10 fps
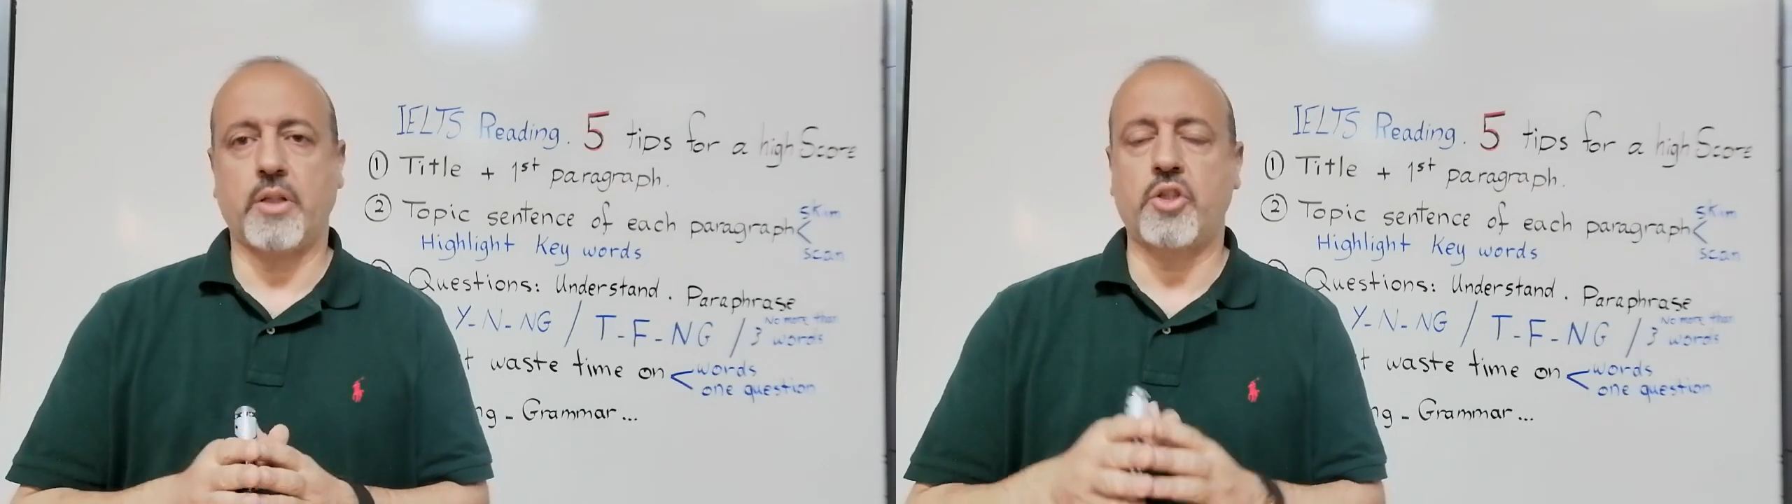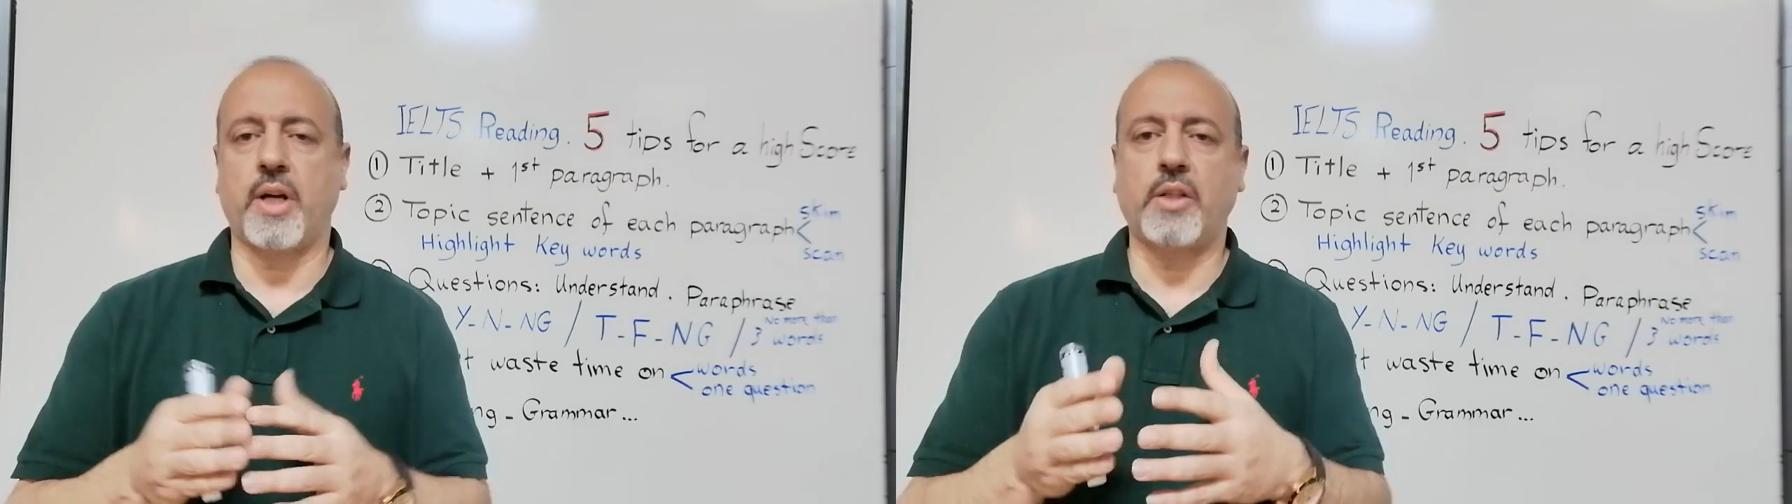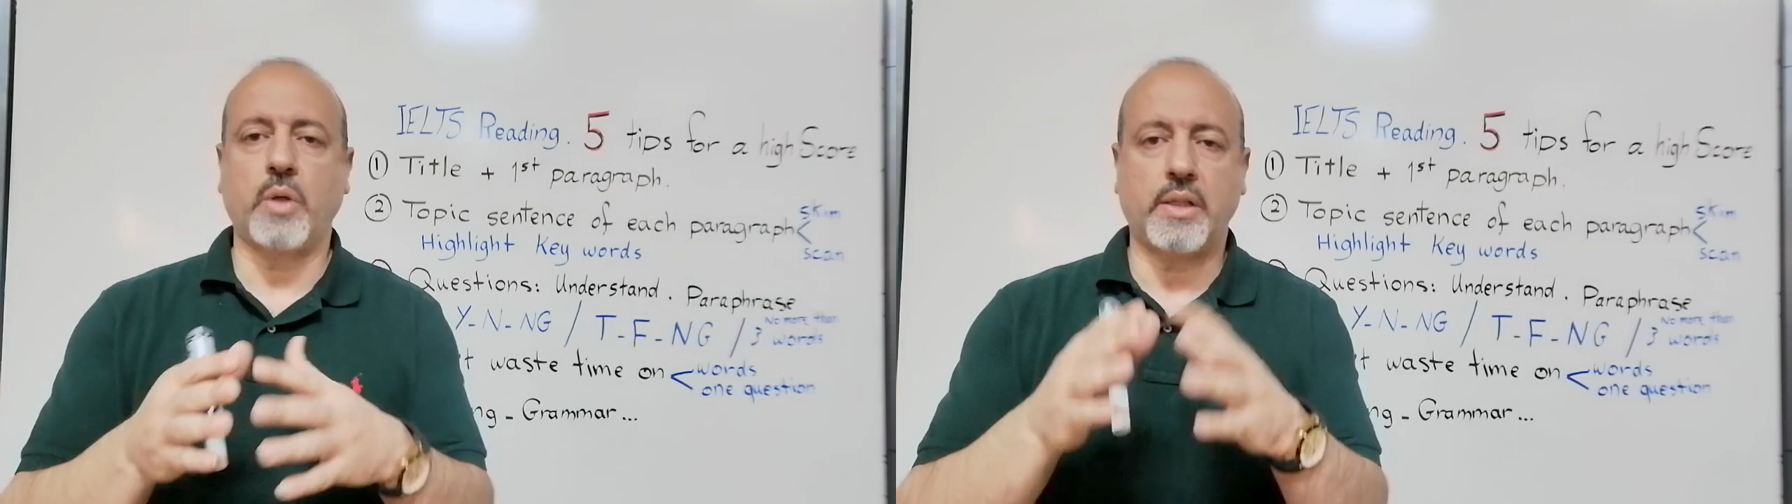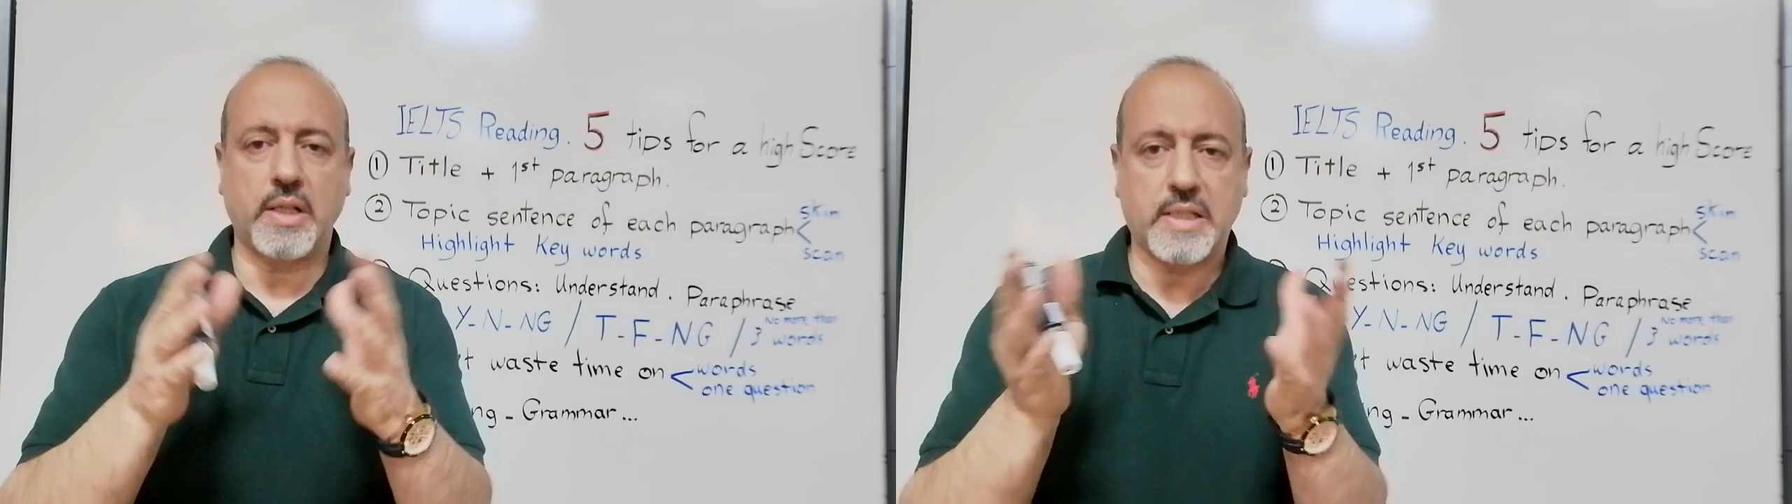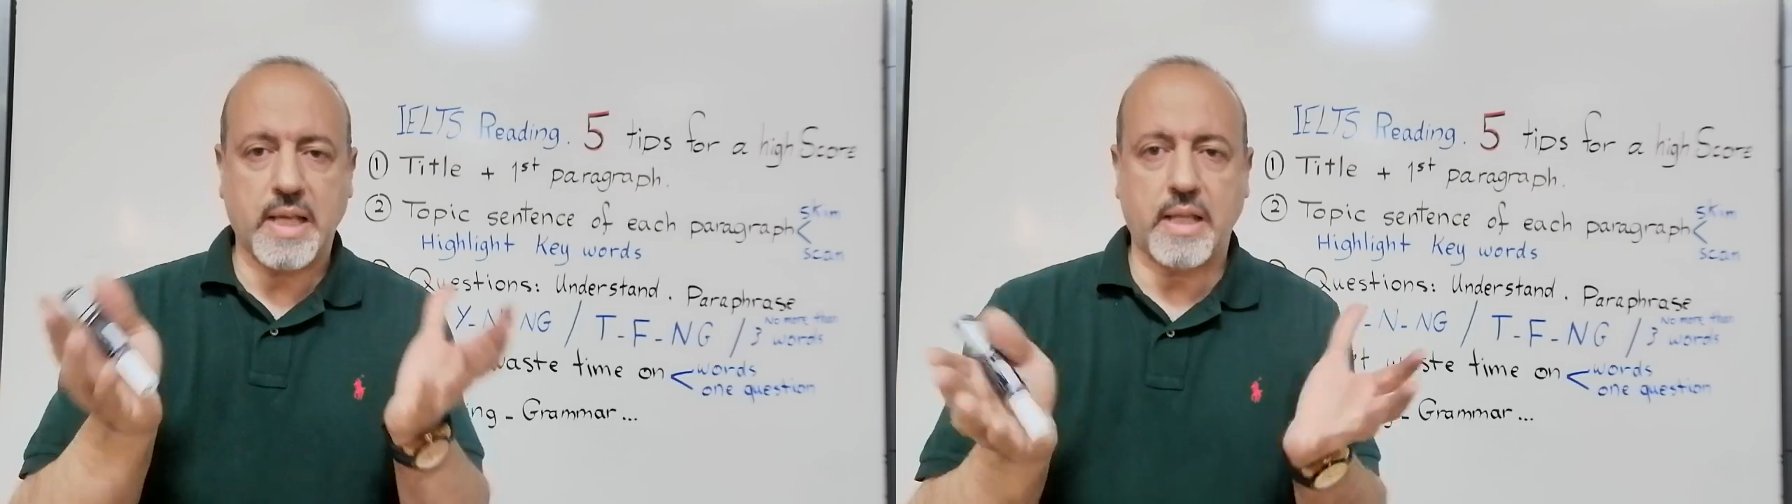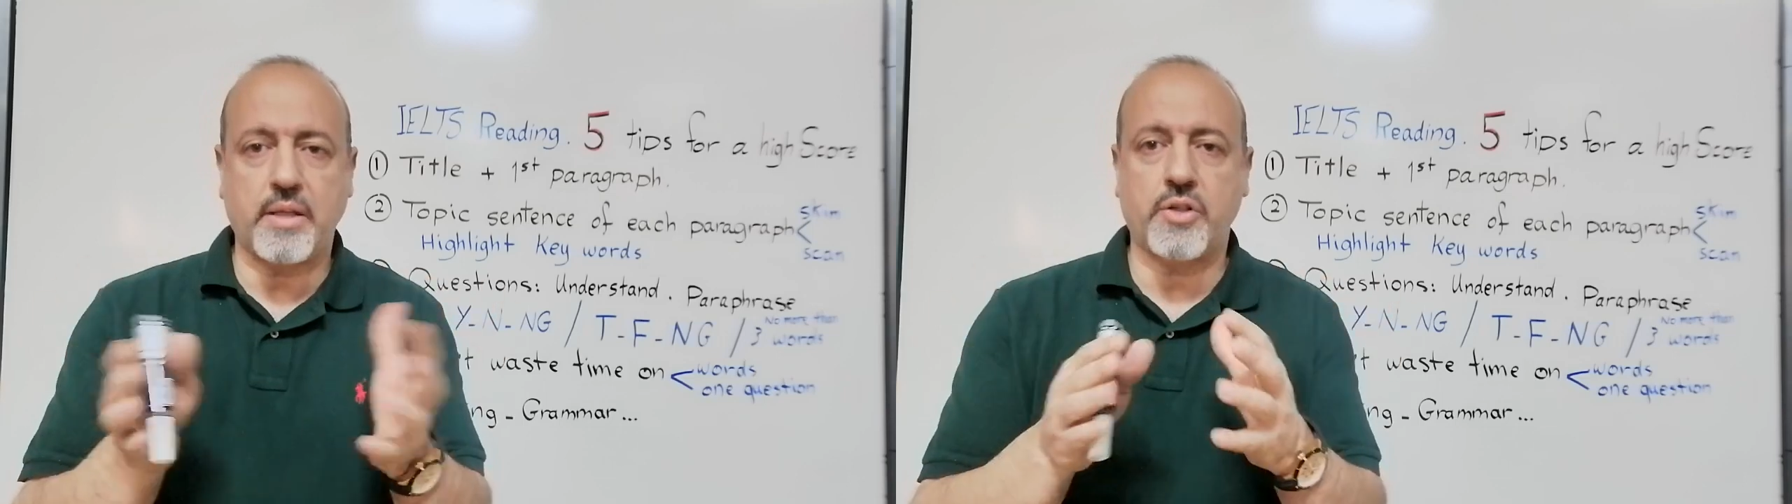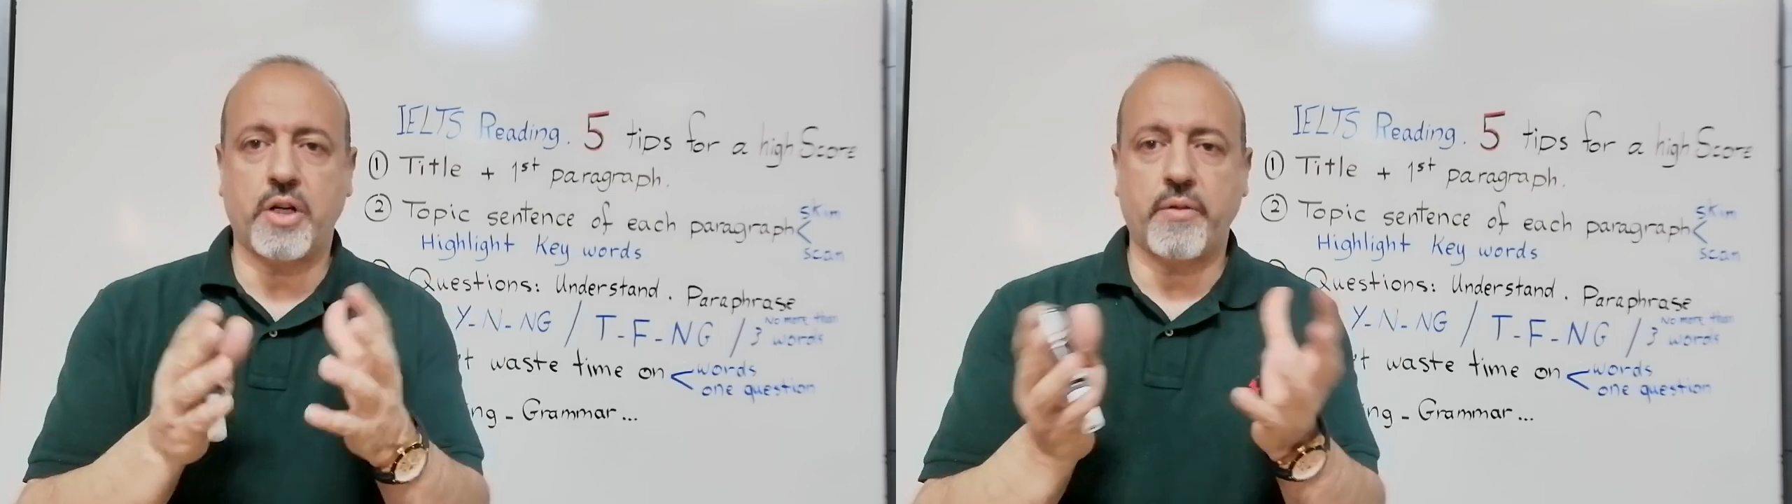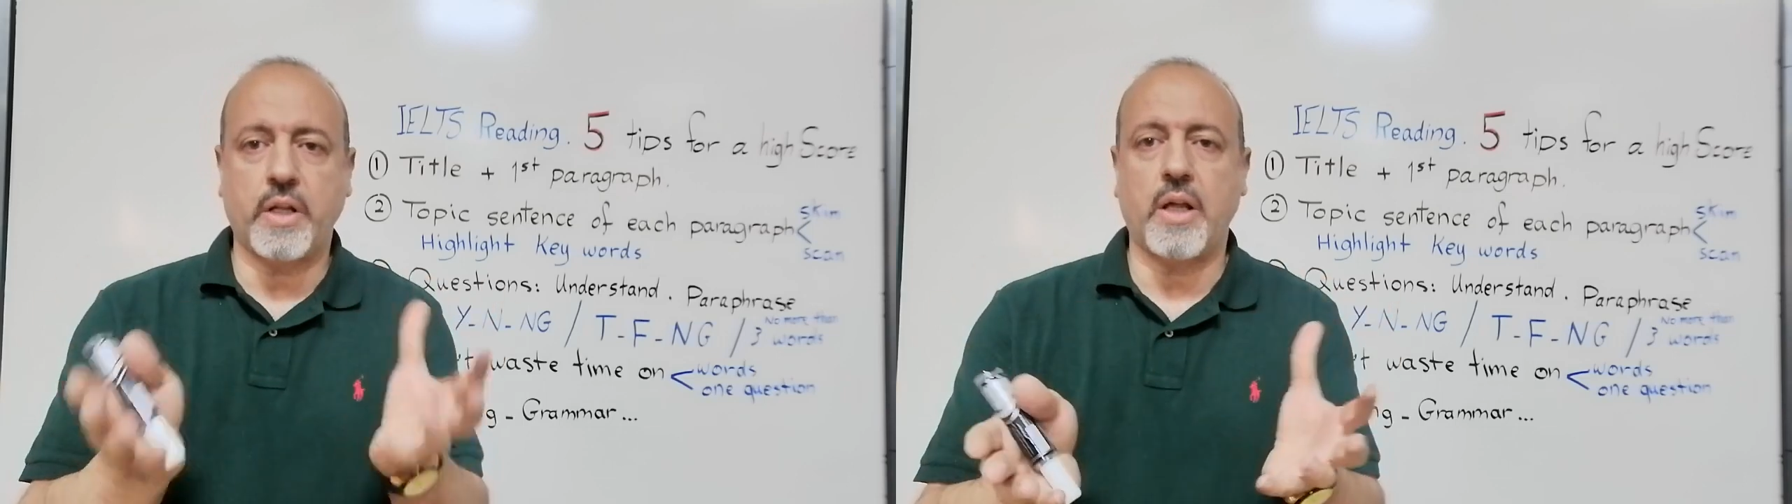Try to understand the general